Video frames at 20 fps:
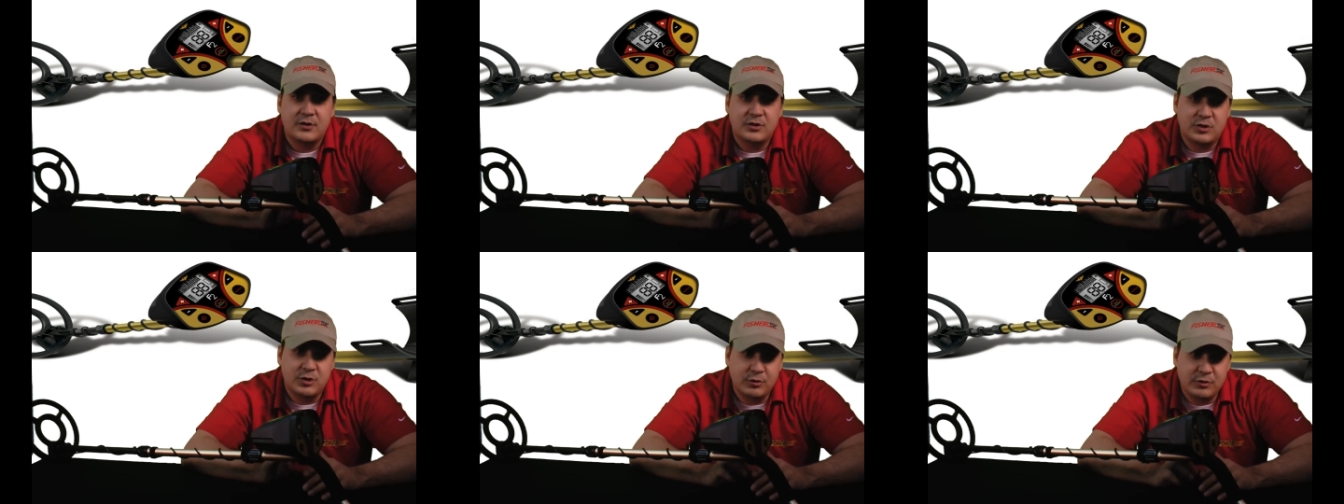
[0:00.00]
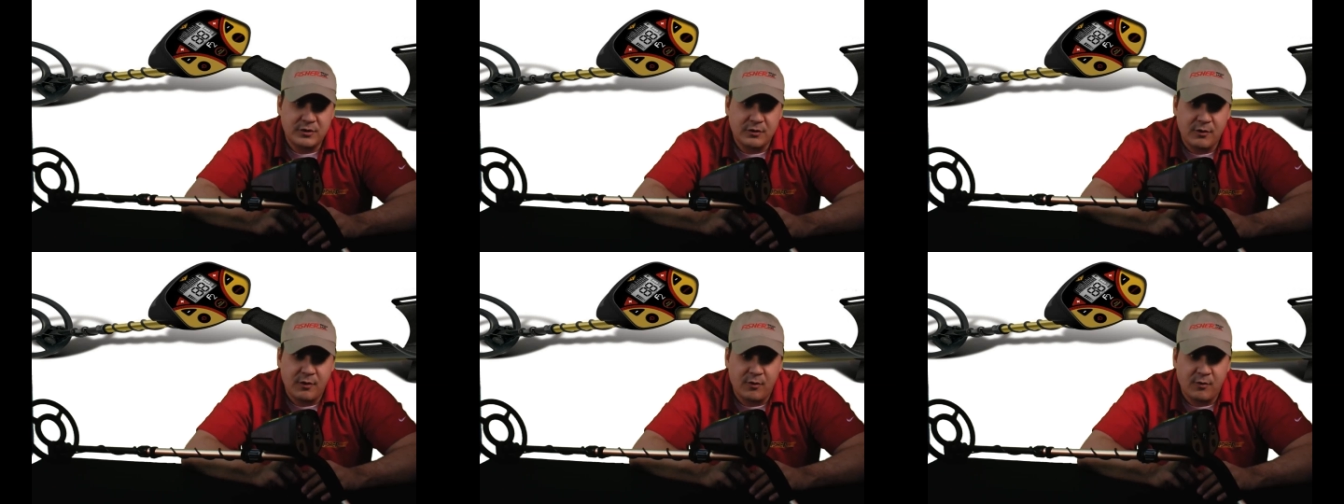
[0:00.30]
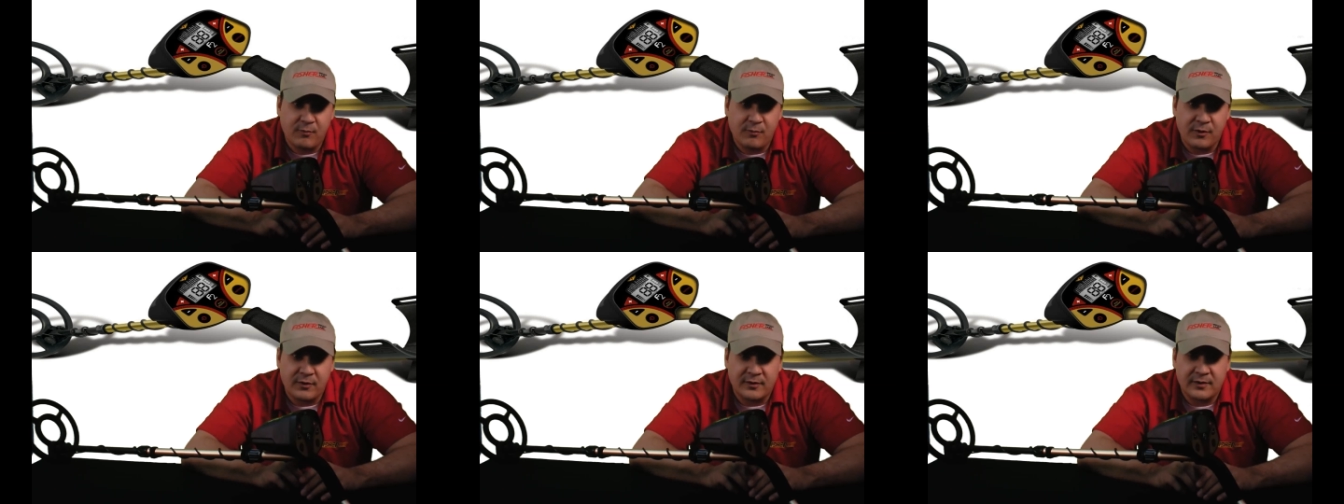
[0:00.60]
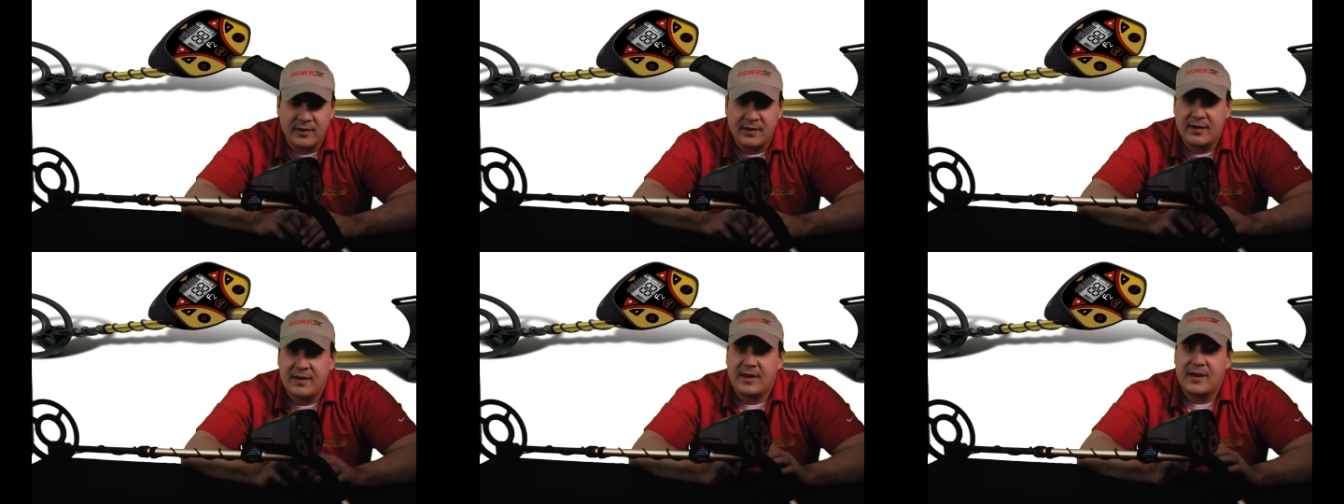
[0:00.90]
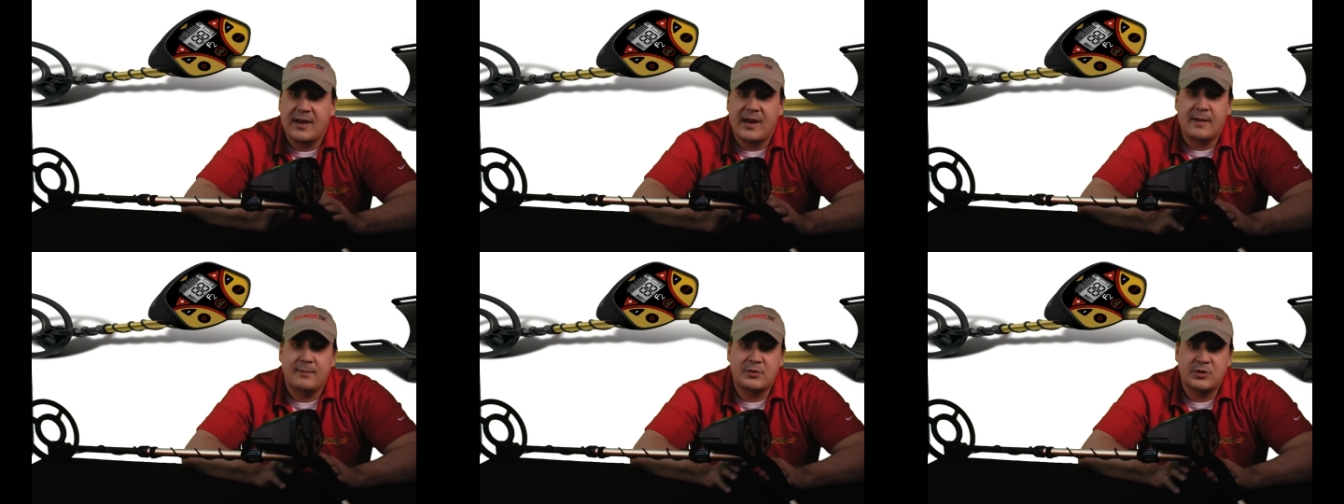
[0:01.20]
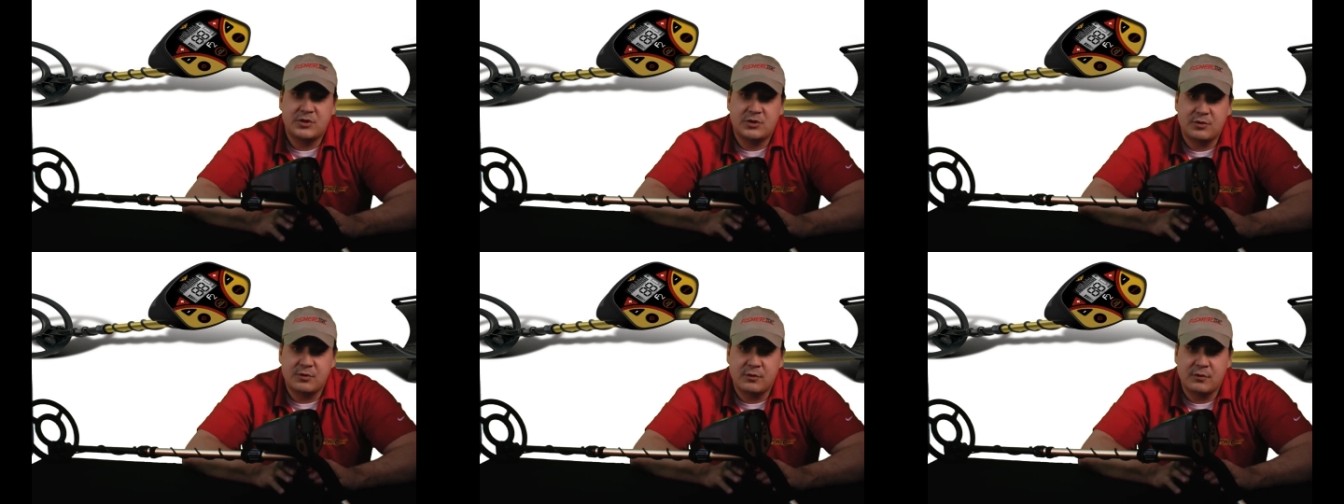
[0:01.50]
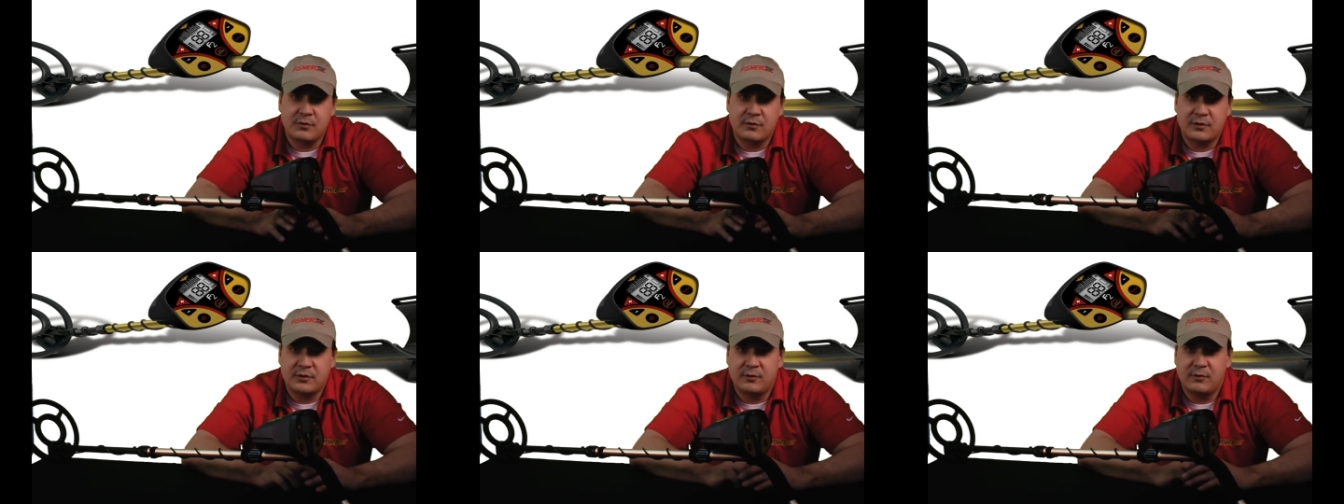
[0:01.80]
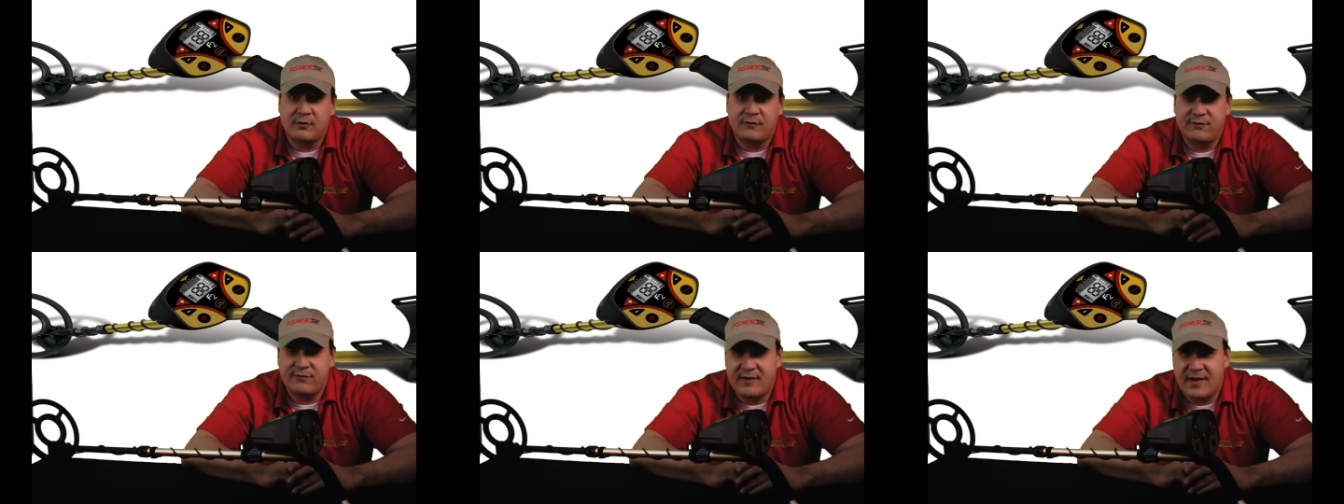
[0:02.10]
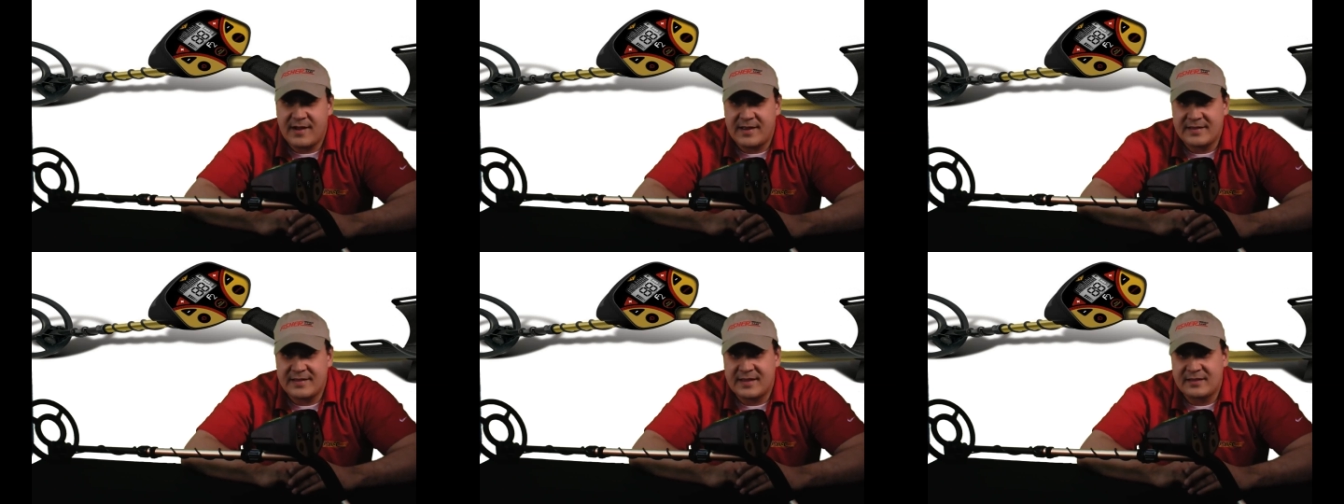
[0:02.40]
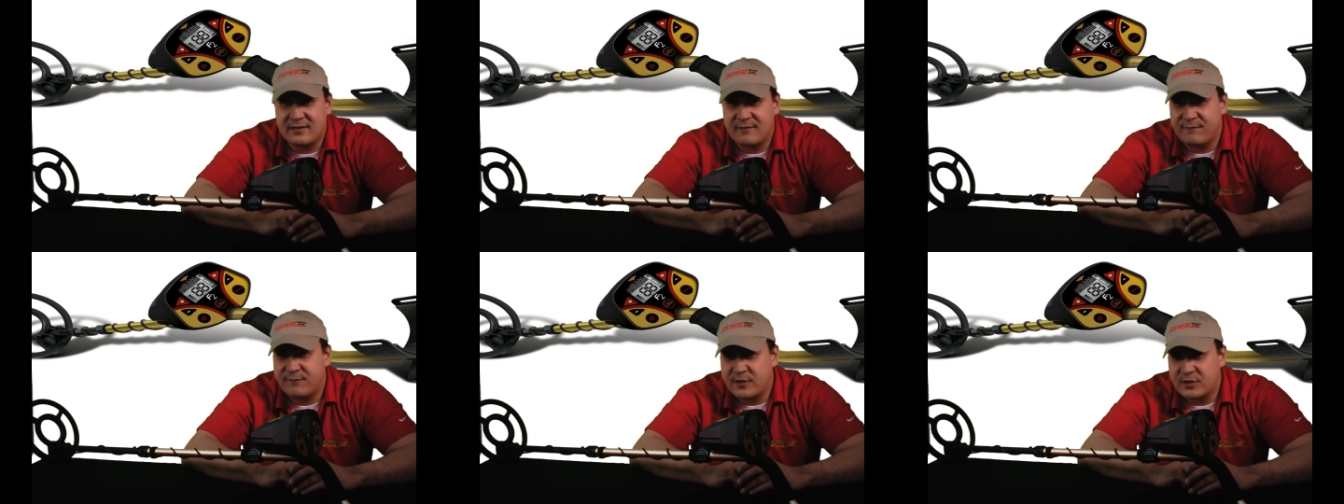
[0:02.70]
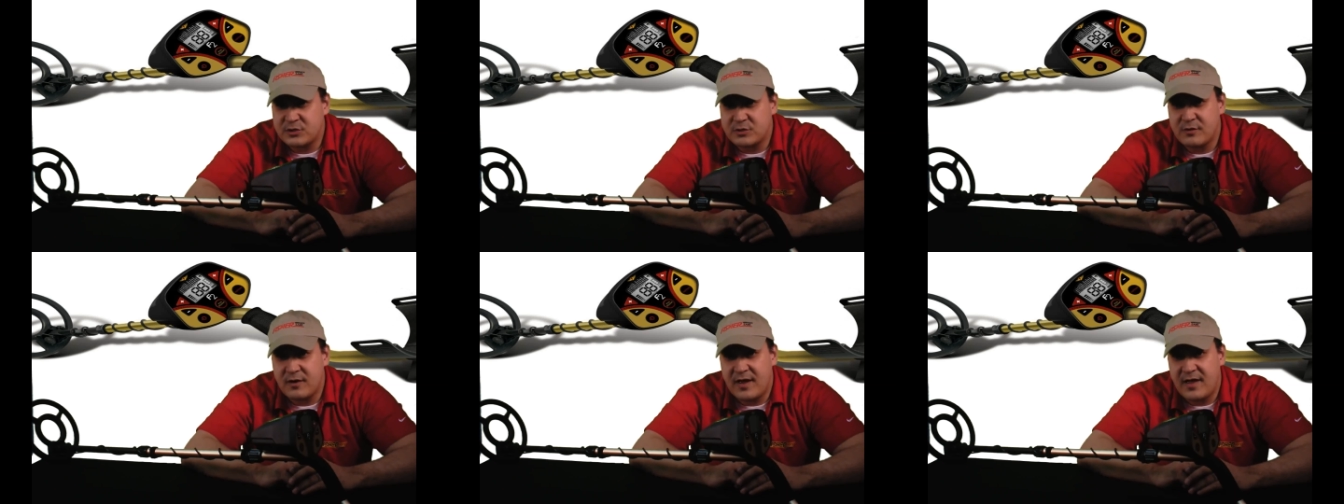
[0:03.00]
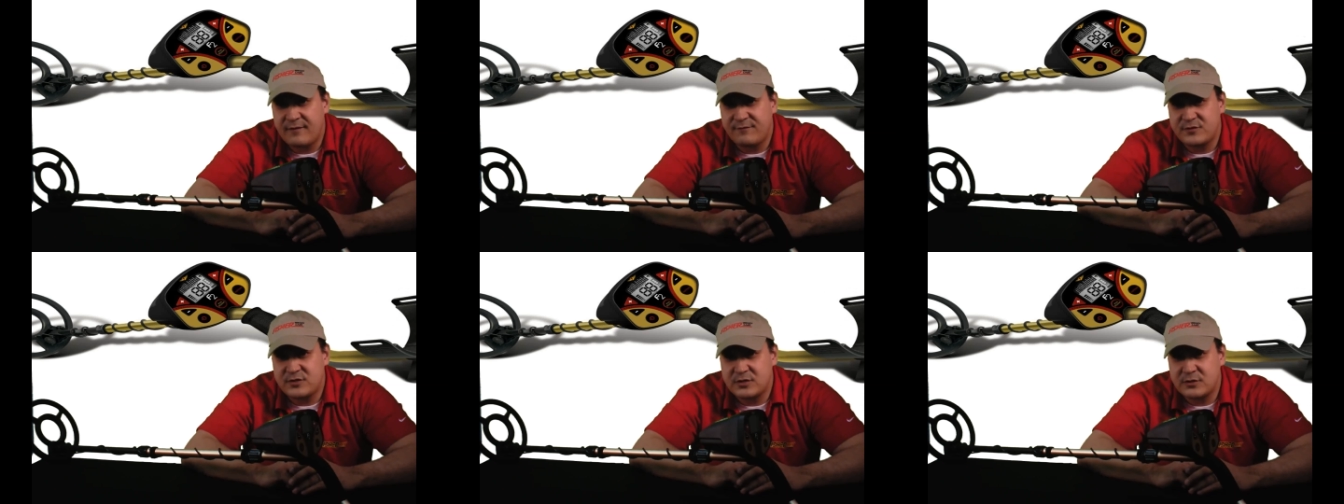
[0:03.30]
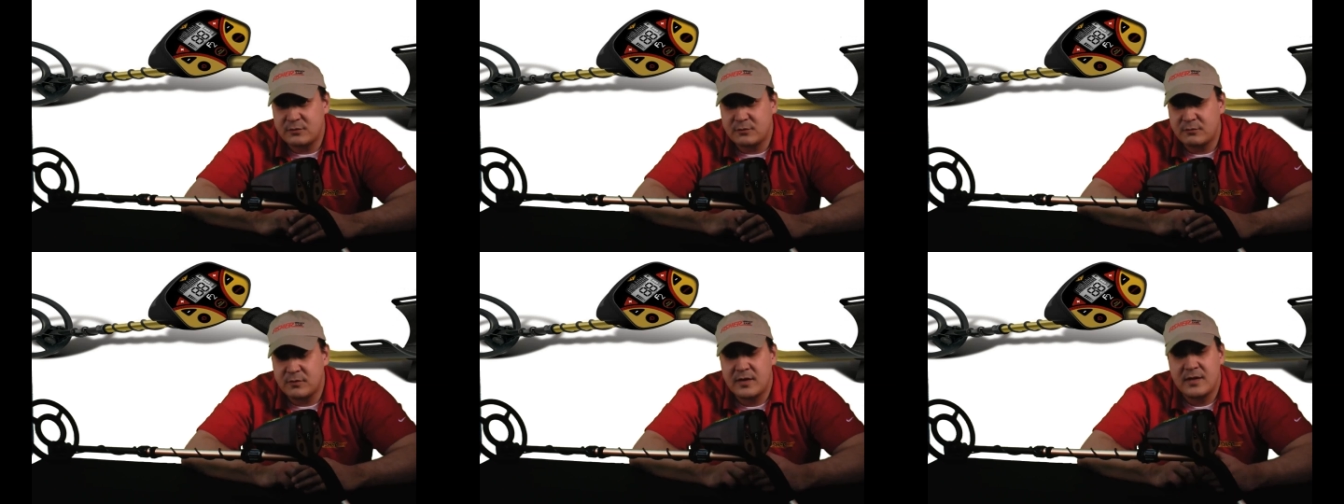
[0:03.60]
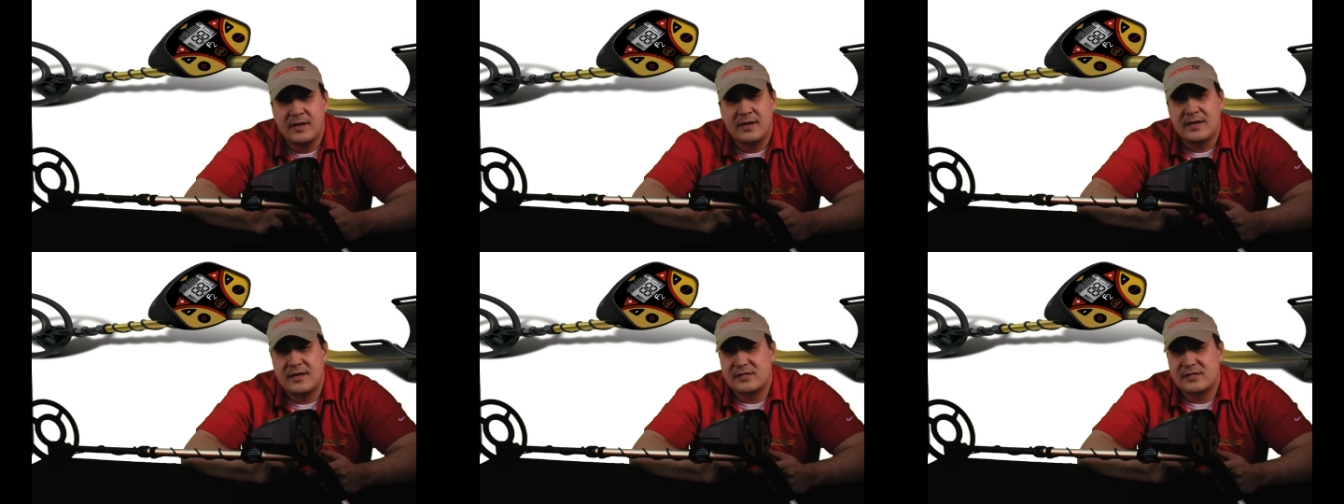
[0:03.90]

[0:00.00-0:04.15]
Do your homework and I'm sure you'll find that the Fisher F2